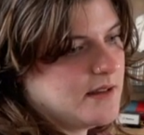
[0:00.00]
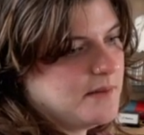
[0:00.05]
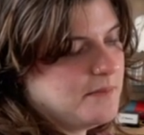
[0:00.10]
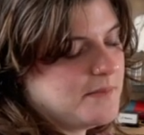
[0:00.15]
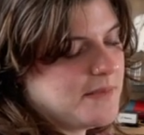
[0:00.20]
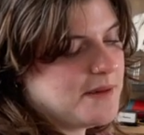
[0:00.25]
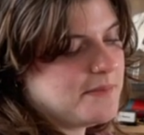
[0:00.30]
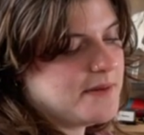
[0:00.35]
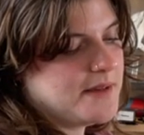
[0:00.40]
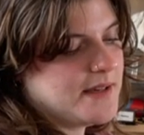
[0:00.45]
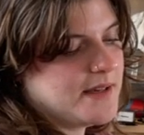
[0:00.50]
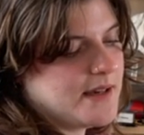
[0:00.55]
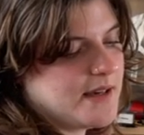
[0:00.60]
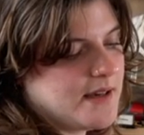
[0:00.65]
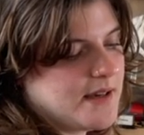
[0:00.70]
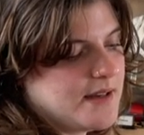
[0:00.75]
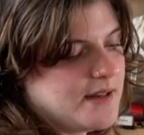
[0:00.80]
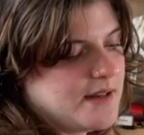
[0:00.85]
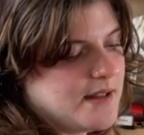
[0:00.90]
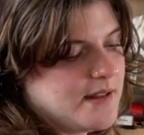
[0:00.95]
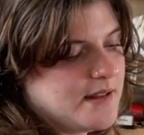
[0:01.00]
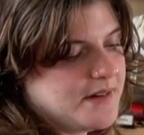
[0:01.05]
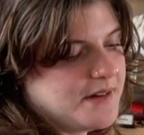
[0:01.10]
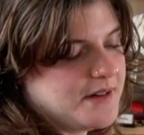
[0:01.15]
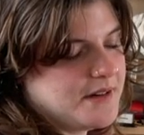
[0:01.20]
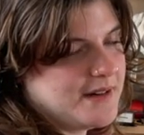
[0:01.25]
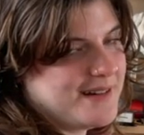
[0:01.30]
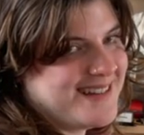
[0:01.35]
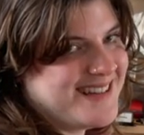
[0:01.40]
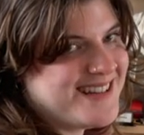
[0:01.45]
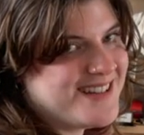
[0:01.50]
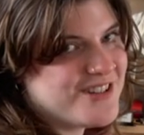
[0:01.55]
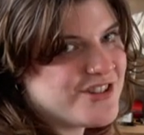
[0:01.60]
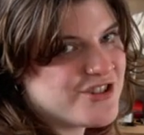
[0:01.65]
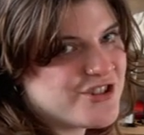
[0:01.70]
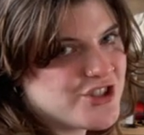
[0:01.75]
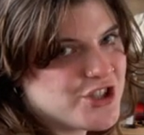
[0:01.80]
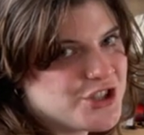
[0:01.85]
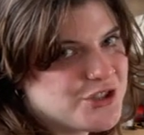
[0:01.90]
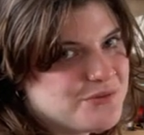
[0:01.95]
Maybe another
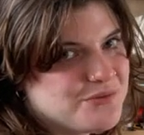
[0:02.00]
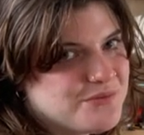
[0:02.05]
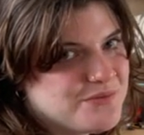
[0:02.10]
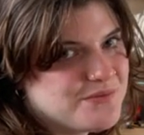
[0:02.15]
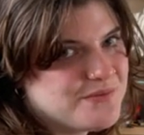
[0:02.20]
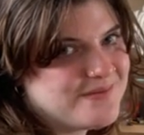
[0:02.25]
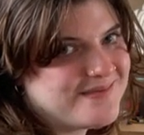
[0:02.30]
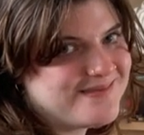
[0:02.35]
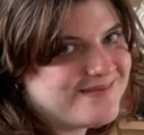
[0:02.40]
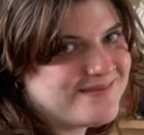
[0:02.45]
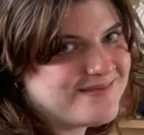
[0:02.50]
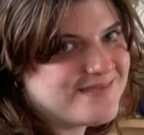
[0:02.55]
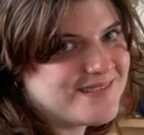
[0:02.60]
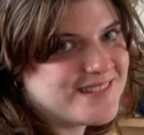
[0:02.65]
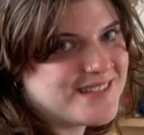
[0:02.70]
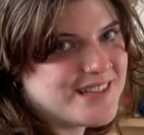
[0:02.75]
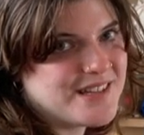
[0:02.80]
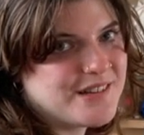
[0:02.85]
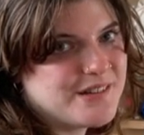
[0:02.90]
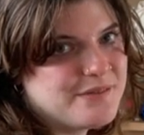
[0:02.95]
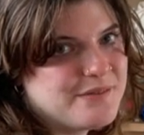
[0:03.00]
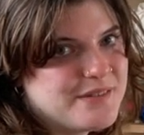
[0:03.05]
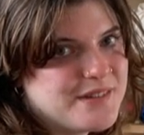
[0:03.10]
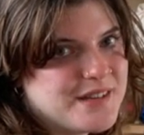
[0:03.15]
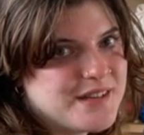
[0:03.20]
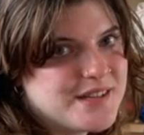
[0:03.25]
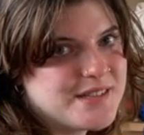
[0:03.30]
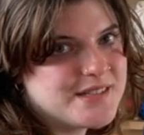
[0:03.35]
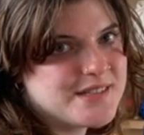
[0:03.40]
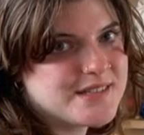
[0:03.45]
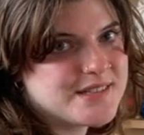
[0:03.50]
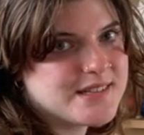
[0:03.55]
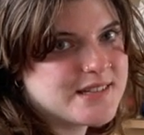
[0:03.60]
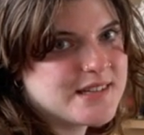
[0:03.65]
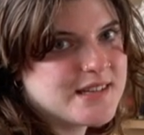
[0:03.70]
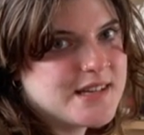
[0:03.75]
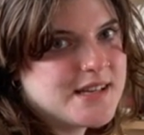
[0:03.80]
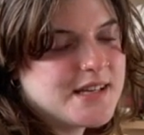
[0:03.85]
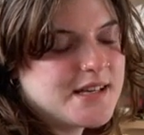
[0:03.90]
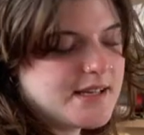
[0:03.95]
inch of this
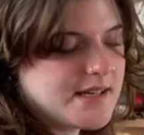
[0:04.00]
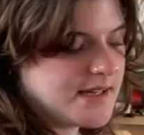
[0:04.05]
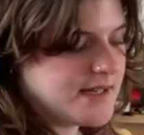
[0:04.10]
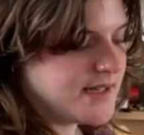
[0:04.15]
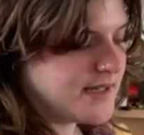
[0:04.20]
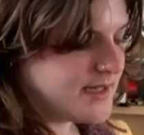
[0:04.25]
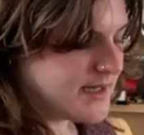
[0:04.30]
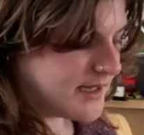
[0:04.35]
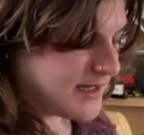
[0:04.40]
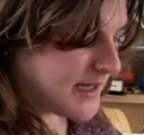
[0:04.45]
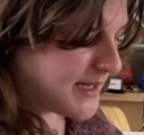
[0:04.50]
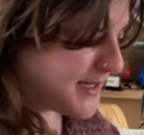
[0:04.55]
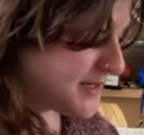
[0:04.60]
until I